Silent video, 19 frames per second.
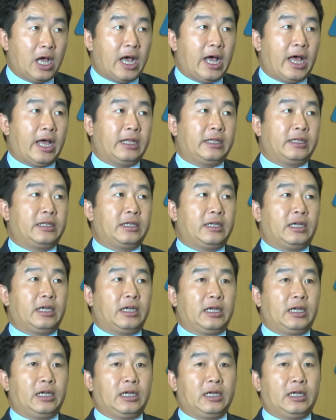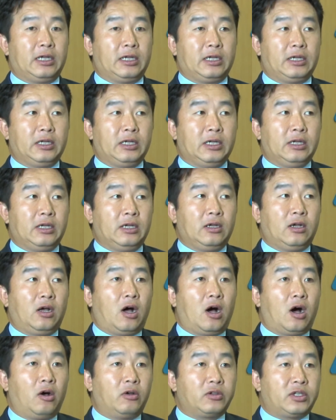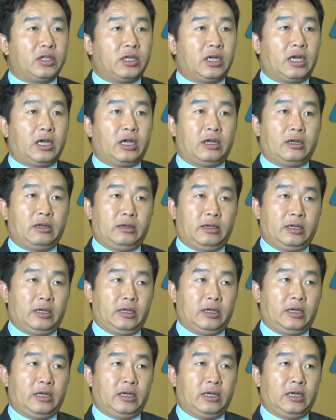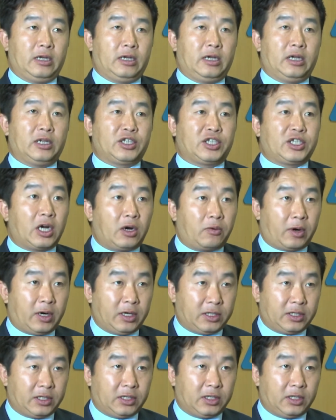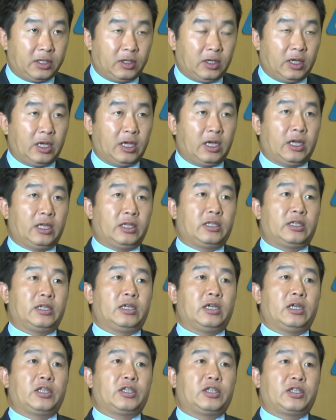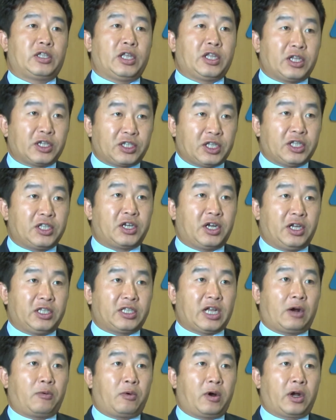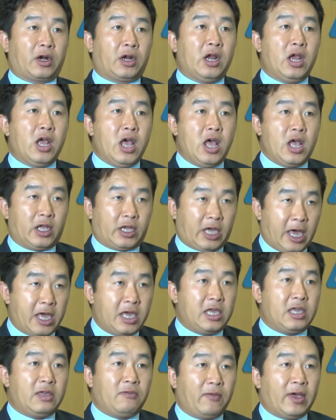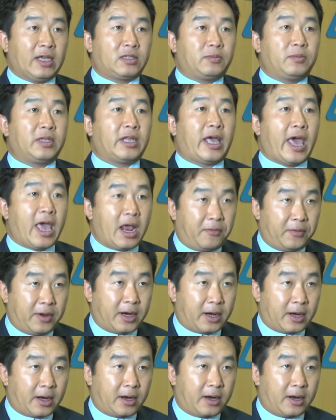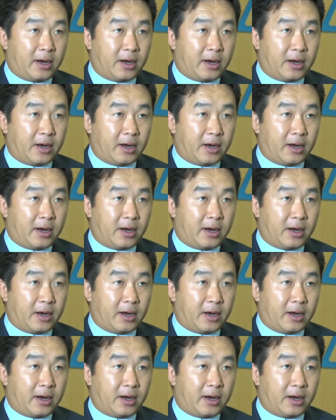and all the servers. The data center is our key investment area.